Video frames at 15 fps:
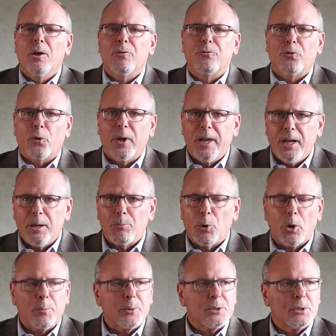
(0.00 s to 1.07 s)
for heating
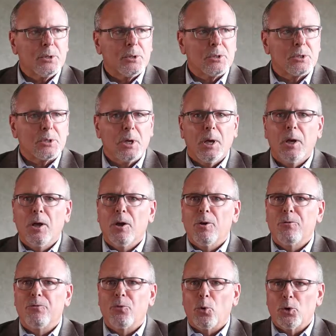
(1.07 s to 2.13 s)
purposes,
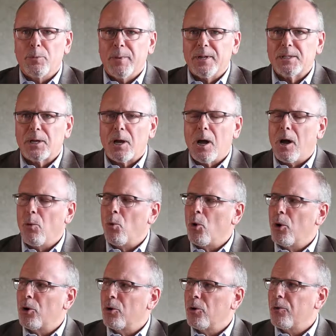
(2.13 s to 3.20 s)
for domestic hot
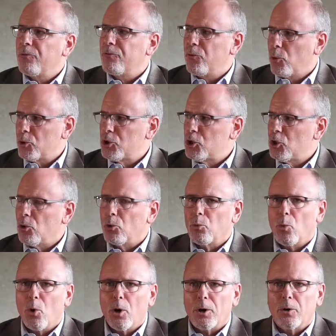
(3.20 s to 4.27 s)
water, for chilled
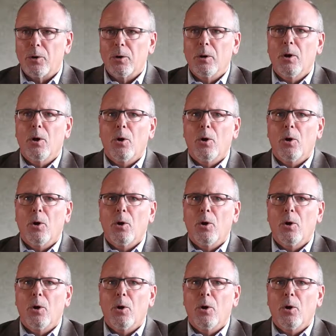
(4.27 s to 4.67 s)
water,